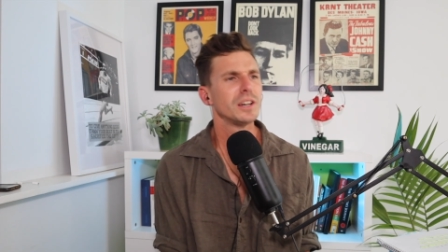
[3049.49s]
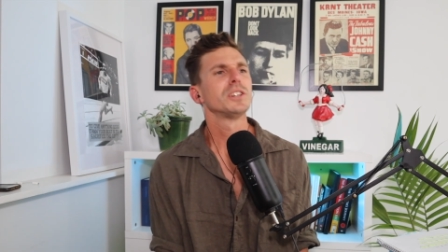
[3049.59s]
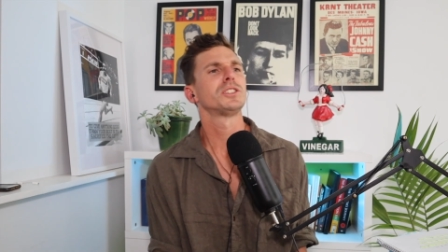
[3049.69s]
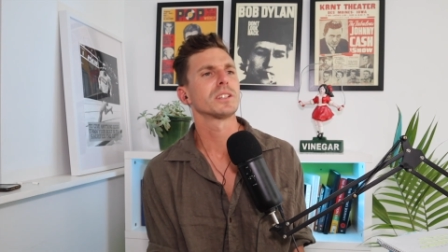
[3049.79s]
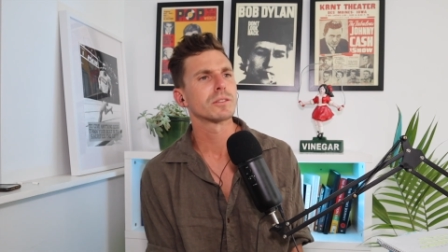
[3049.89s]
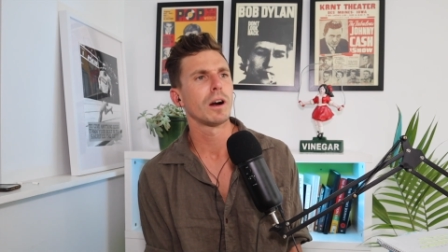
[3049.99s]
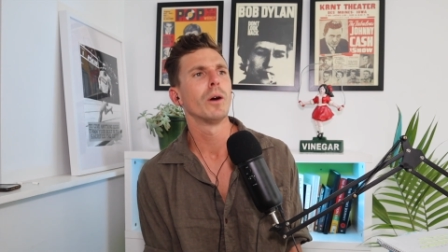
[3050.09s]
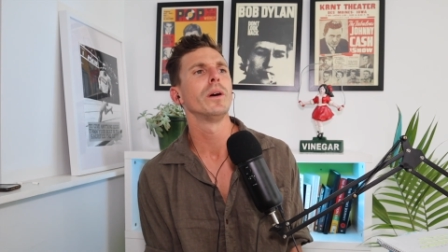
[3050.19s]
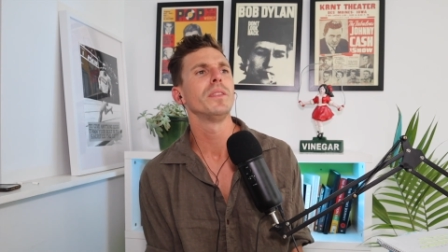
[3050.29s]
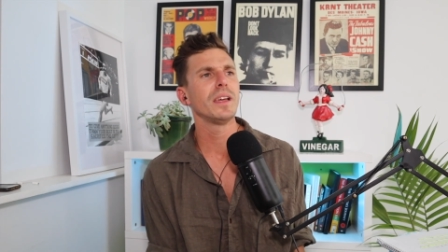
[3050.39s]
She's
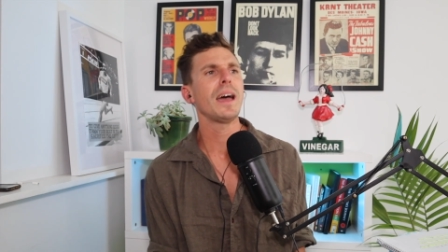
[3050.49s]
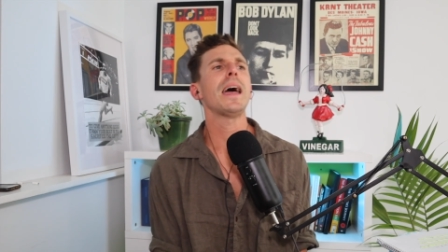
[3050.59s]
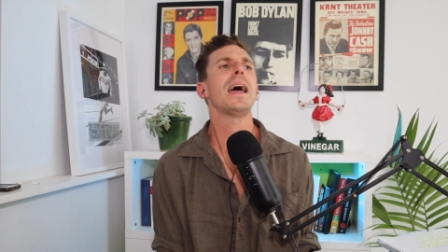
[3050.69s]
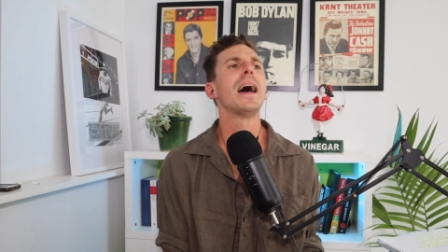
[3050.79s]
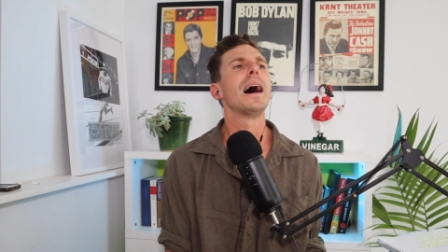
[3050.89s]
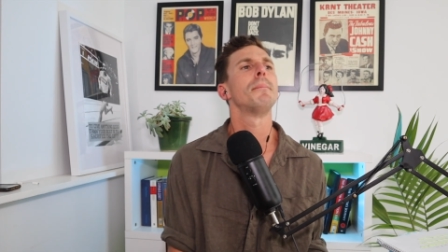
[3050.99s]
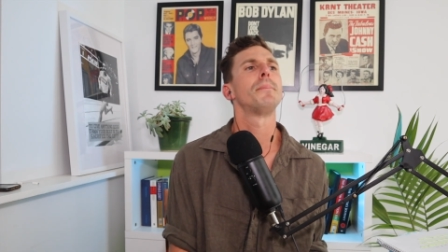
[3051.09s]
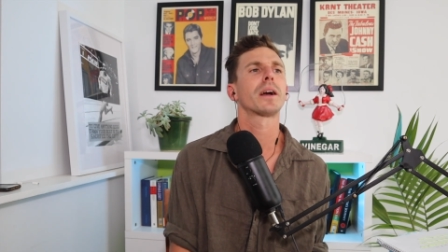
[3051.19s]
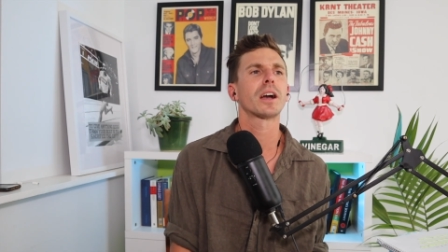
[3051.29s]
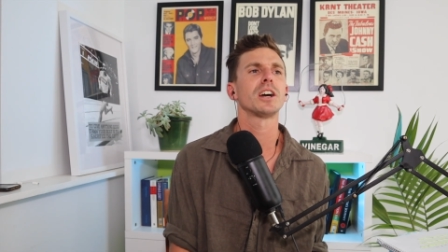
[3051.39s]
growing the hair
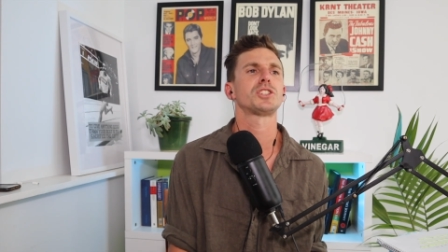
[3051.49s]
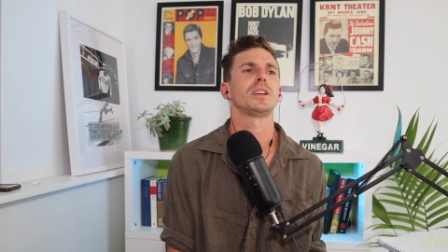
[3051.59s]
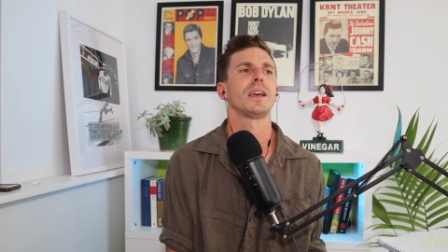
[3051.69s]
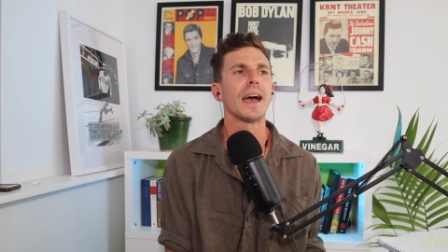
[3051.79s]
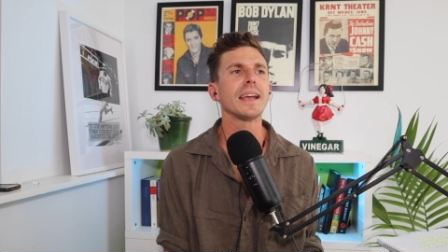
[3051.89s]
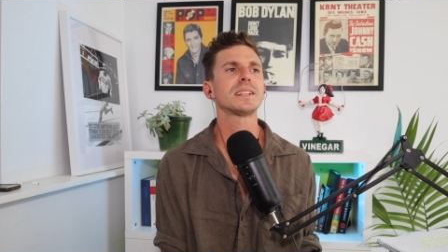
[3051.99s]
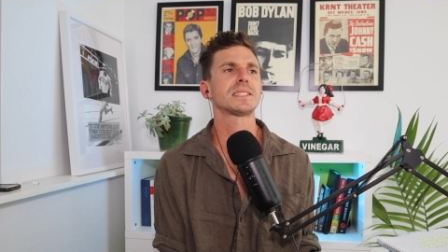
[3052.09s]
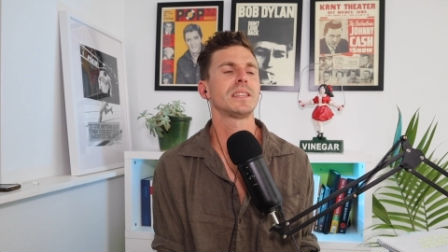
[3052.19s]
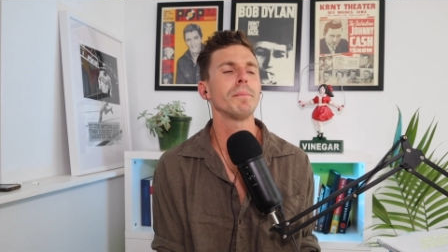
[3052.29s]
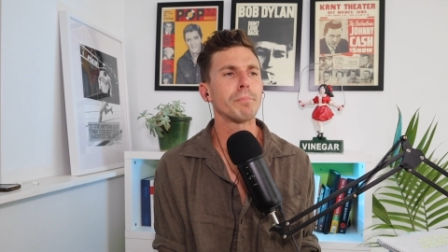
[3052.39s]
because she hates
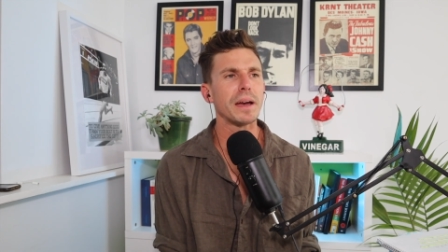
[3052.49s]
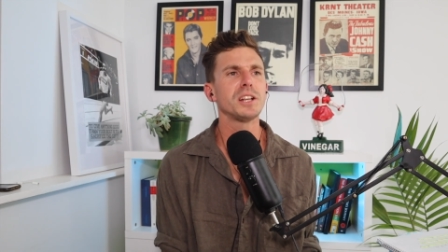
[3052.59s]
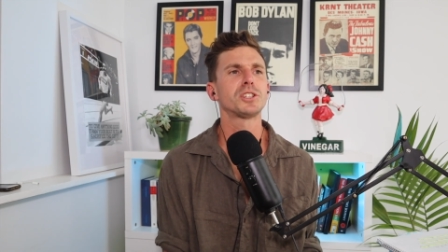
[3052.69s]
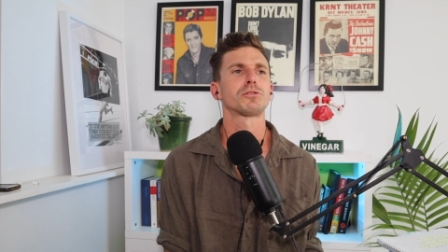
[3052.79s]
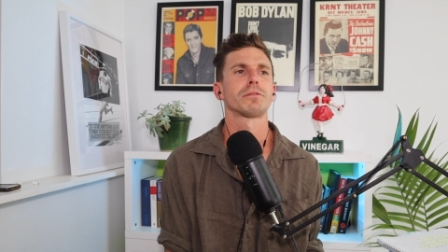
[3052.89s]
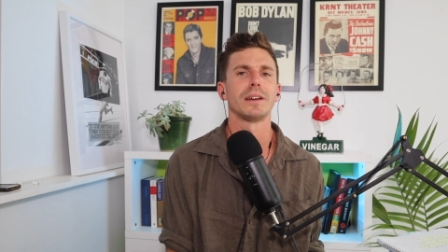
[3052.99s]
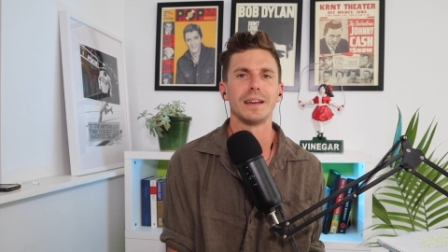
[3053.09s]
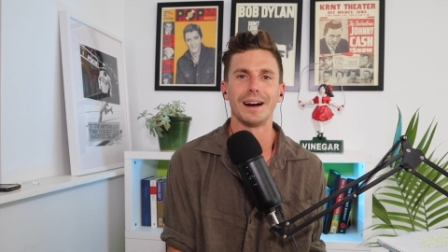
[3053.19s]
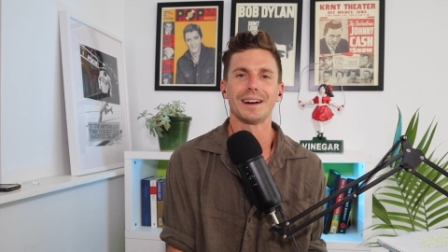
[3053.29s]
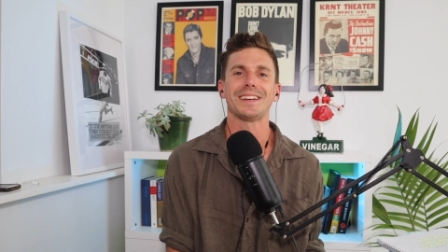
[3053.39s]
the
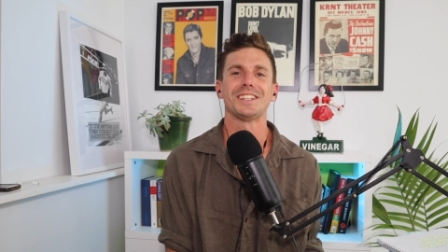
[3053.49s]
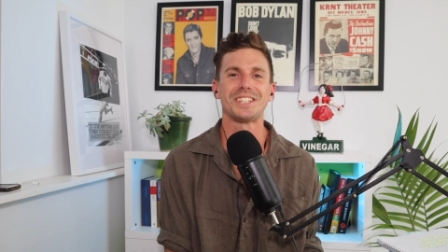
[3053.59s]
patriarchy.